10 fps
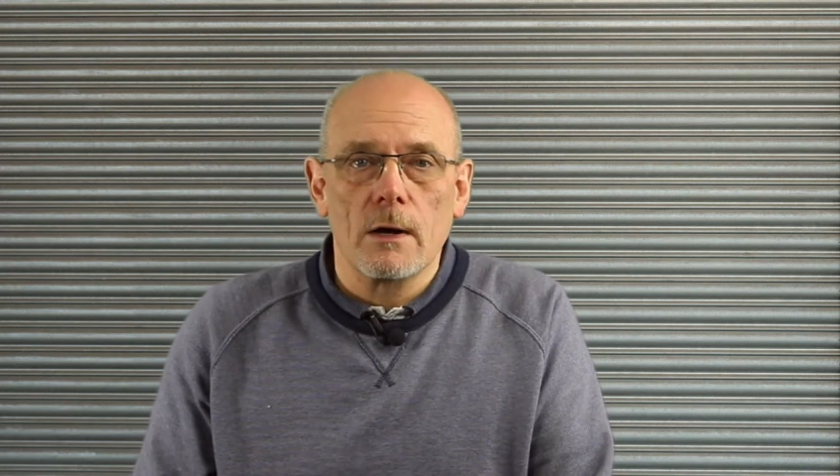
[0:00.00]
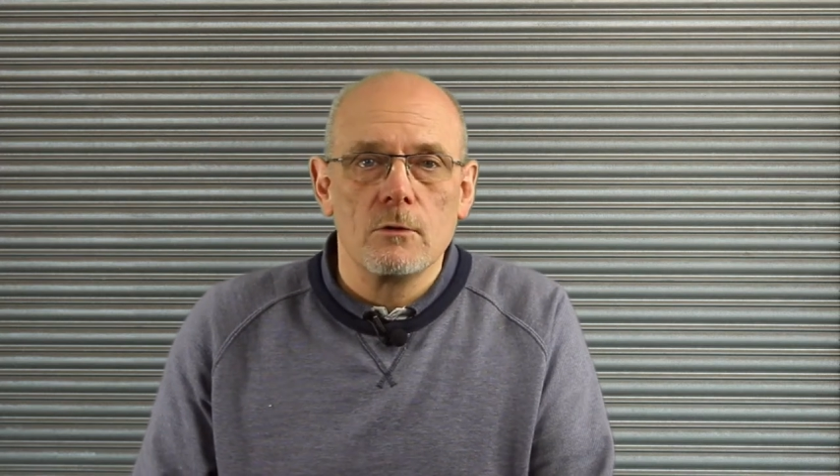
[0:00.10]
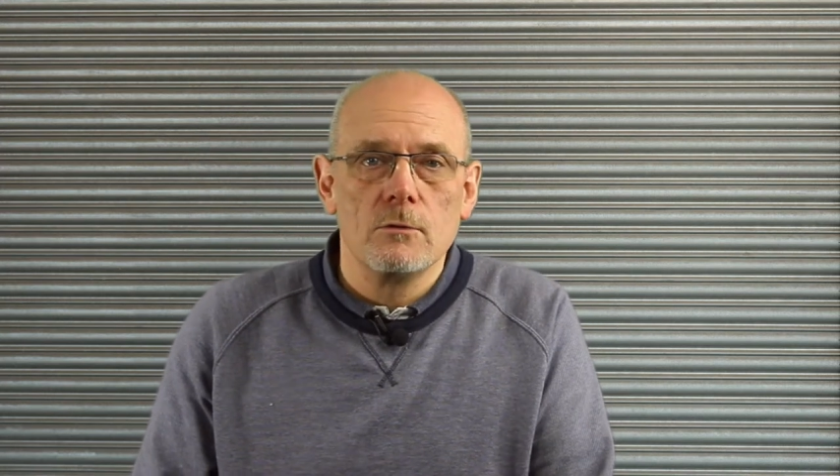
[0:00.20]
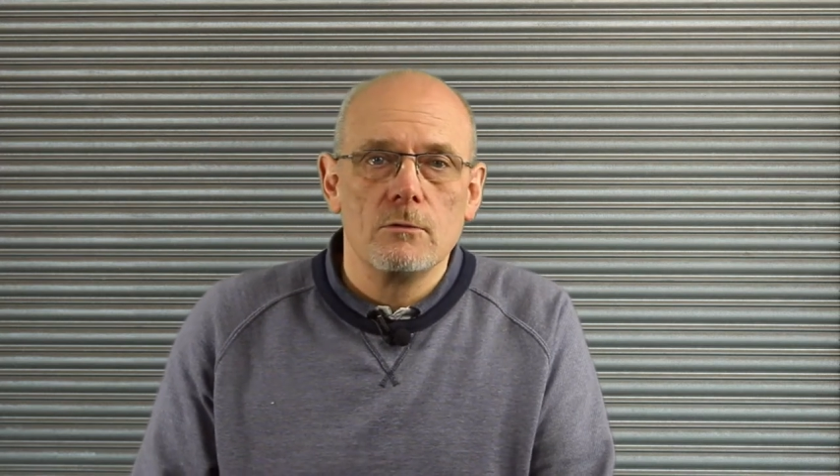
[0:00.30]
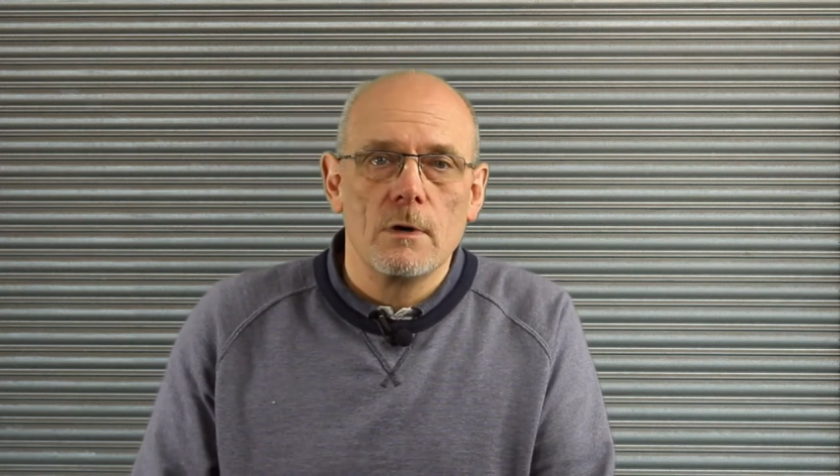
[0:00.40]

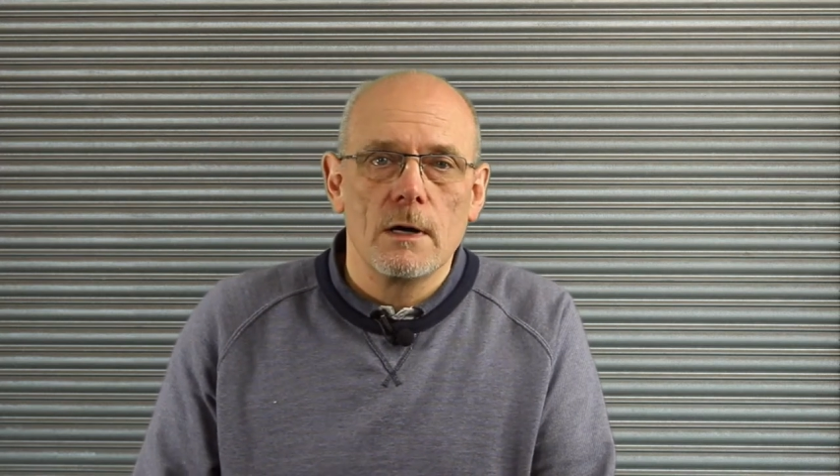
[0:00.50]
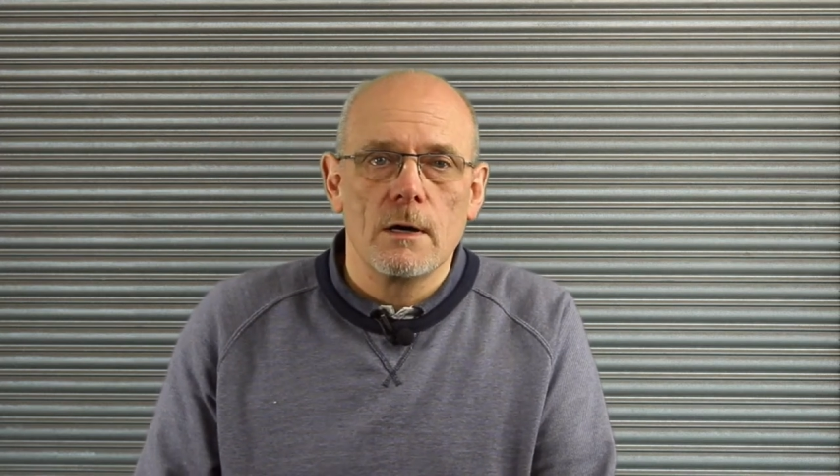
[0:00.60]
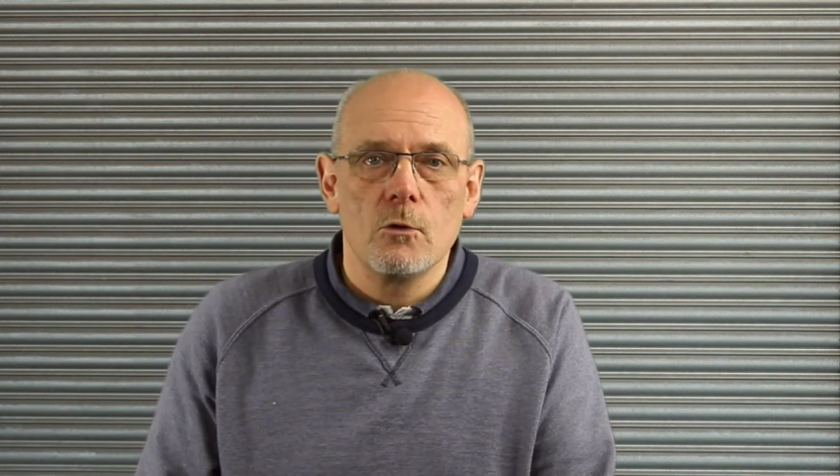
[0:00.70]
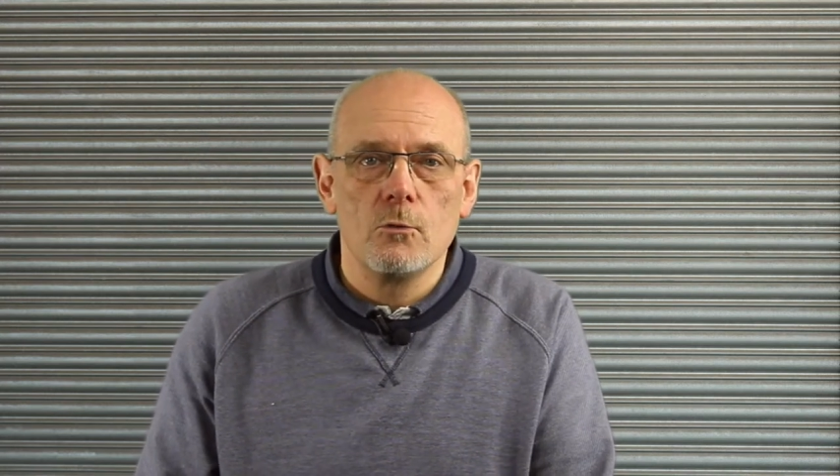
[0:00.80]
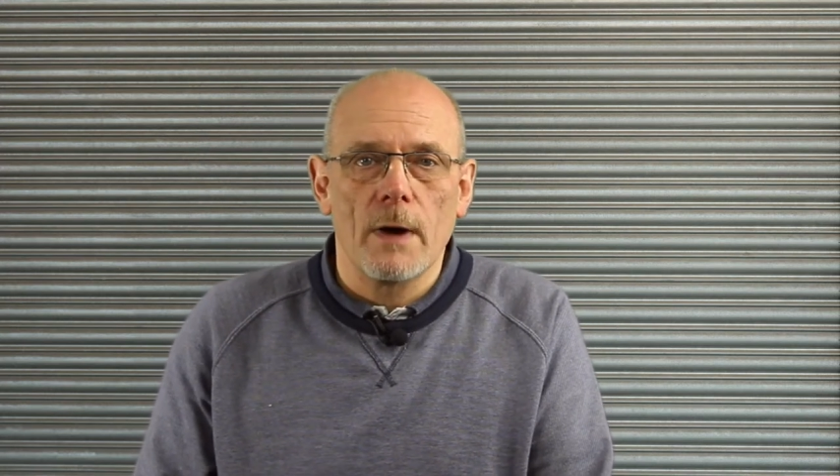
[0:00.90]

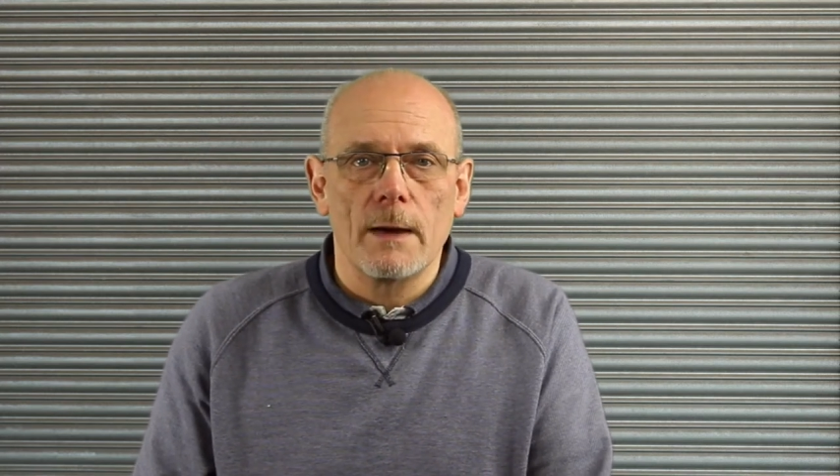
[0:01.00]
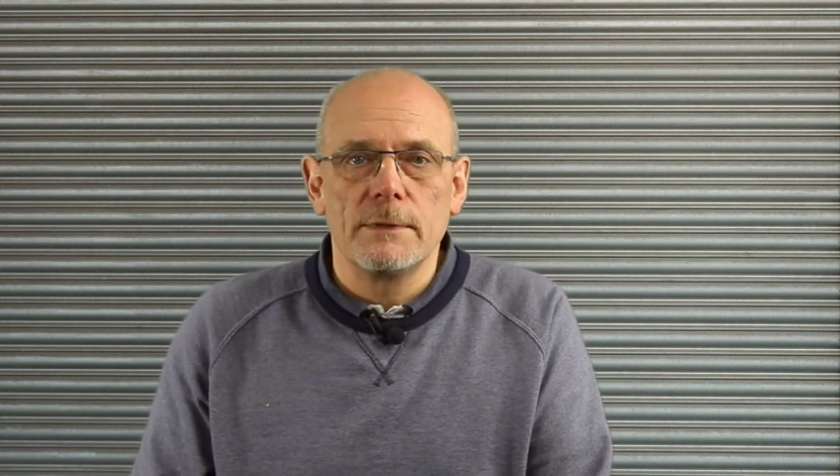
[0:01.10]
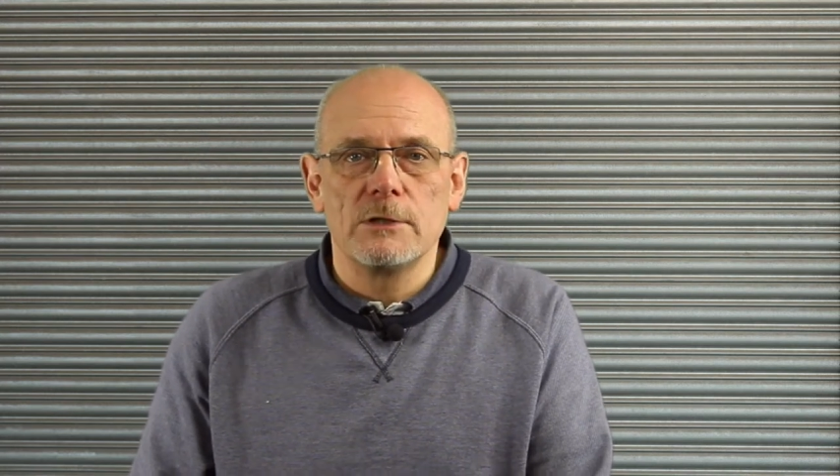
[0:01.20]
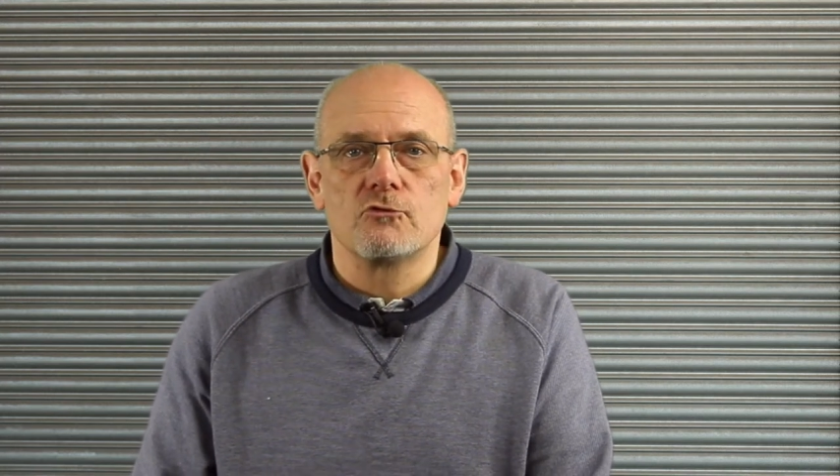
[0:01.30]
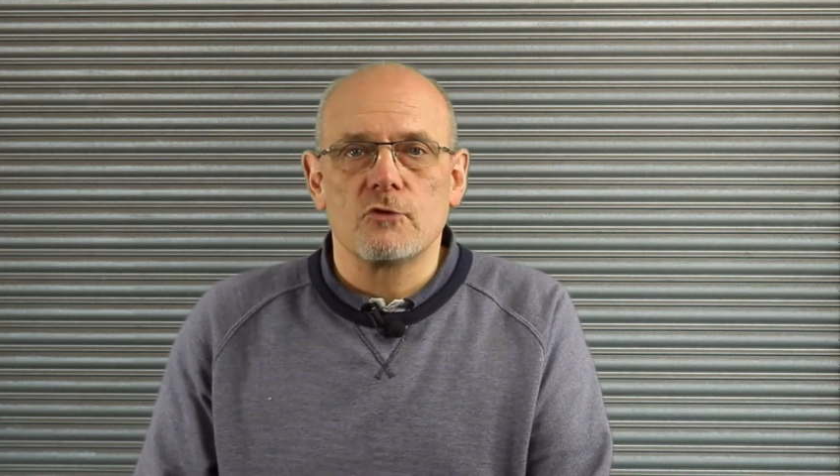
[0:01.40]
who may
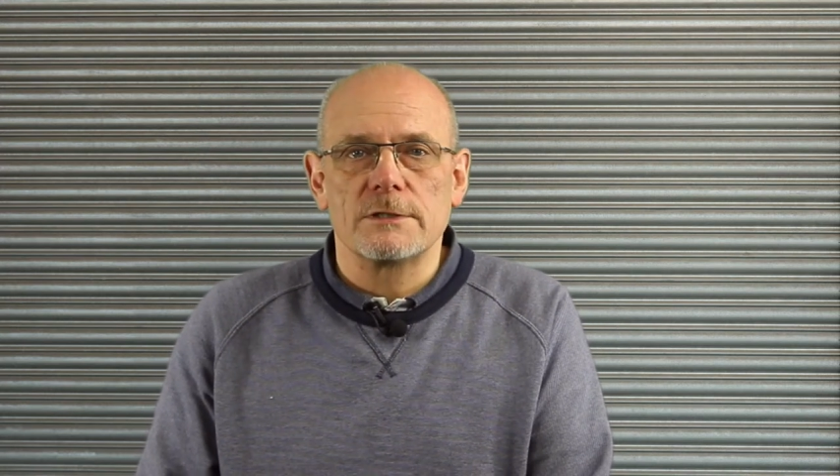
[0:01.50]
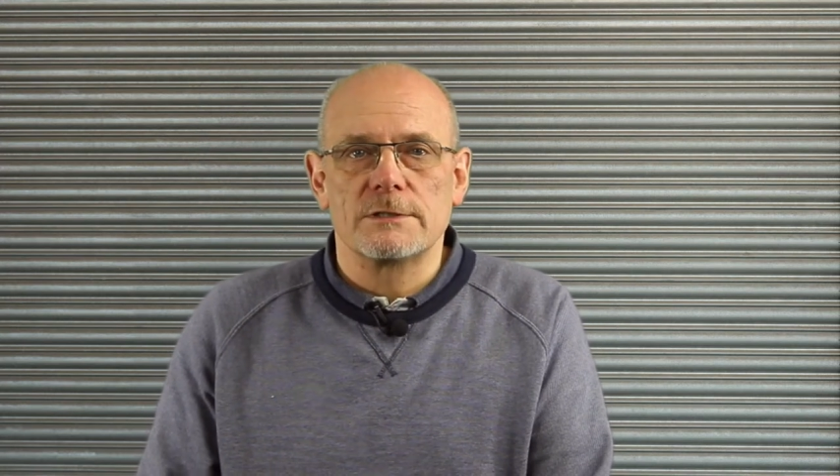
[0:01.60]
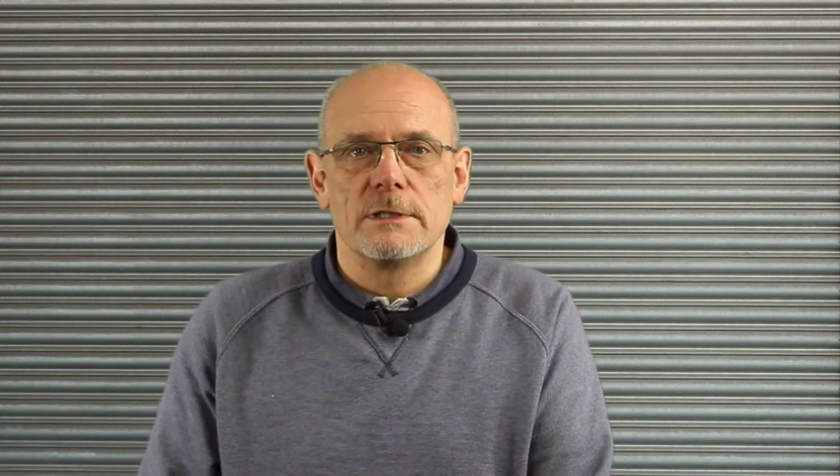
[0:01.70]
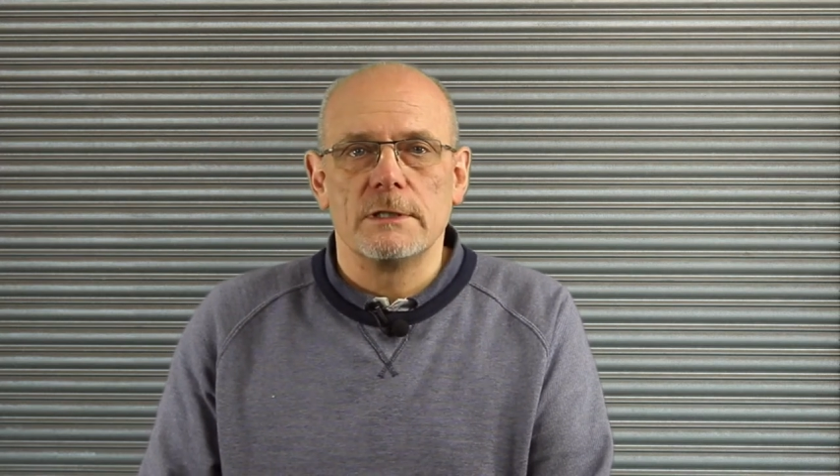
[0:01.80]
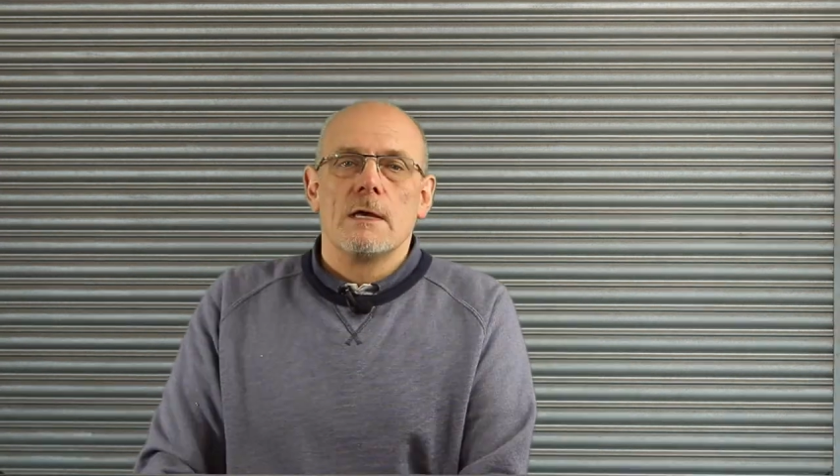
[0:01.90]
be
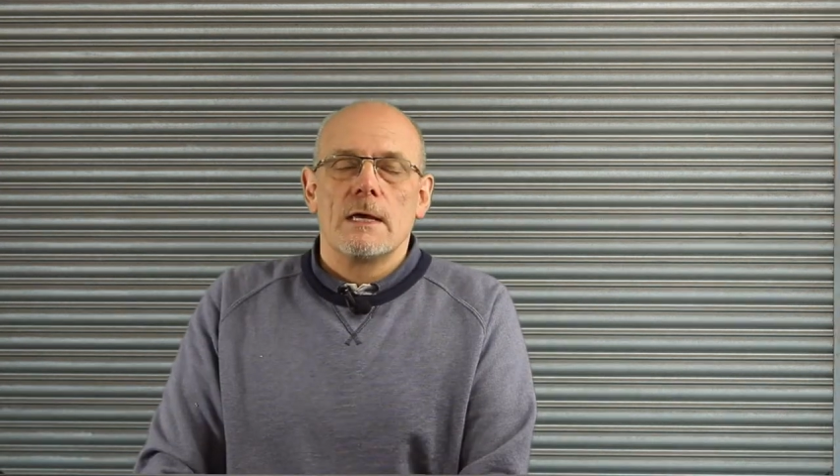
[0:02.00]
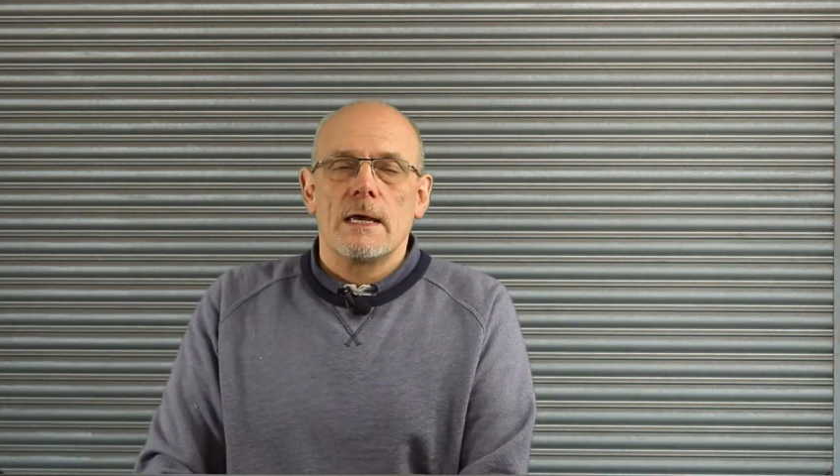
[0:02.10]
interested,